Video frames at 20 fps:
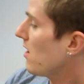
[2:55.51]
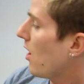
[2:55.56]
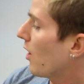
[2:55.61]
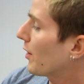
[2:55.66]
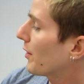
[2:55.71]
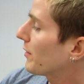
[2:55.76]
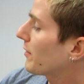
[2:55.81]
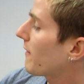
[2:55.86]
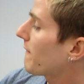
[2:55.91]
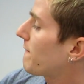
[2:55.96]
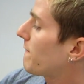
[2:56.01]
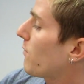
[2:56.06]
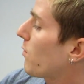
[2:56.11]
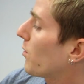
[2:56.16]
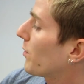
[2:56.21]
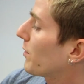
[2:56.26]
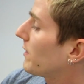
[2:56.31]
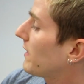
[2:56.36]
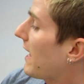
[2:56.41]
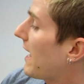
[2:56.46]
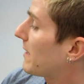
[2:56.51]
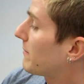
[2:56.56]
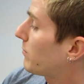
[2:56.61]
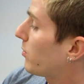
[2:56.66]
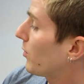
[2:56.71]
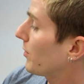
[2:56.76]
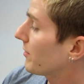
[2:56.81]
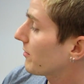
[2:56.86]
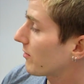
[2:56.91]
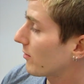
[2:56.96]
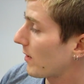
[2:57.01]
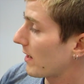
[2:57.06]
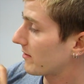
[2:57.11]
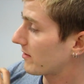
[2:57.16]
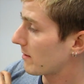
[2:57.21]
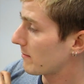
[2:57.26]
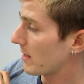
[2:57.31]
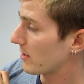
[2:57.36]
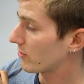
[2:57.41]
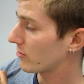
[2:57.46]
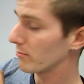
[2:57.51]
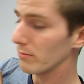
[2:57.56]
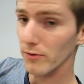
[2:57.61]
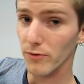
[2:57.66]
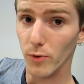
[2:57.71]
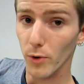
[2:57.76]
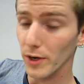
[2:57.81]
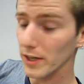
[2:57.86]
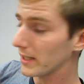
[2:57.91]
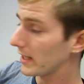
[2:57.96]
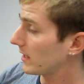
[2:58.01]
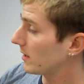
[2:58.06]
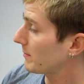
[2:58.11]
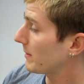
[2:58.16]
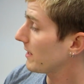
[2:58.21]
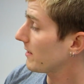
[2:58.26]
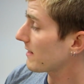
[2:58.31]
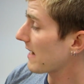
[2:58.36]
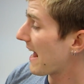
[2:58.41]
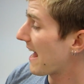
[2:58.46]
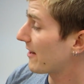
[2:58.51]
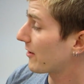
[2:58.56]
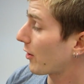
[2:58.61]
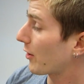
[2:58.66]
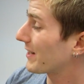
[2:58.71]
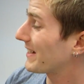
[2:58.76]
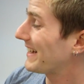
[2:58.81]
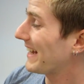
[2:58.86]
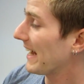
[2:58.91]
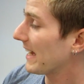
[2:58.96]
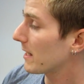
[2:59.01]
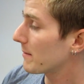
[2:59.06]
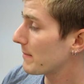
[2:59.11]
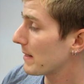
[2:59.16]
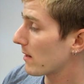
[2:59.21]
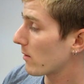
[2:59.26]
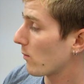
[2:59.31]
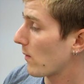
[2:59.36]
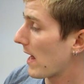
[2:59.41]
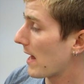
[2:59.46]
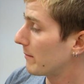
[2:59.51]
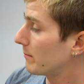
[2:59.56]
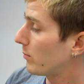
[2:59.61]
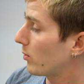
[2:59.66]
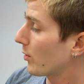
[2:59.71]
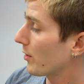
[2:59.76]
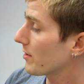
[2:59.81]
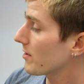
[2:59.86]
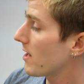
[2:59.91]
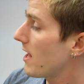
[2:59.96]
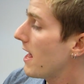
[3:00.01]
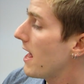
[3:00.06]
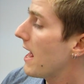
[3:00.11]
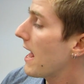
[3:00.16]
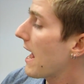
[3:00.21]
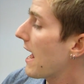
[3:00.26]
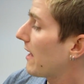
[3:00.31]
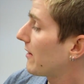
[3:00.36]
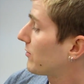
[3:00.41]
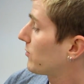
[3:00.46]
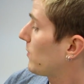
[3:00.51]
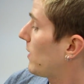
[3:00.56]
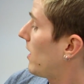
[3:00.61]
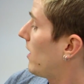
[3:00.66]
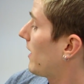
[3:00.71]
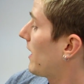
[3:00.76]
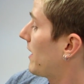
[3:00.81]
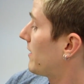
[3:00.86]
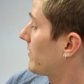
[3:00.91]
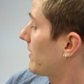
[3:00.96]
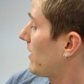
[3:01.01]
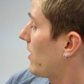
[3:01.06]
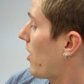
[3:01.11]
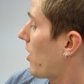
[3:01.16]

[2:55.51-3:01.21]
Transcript: our four LAN ports, so as I mentioned before, gigabit, and our gigabit WAN port, as well as a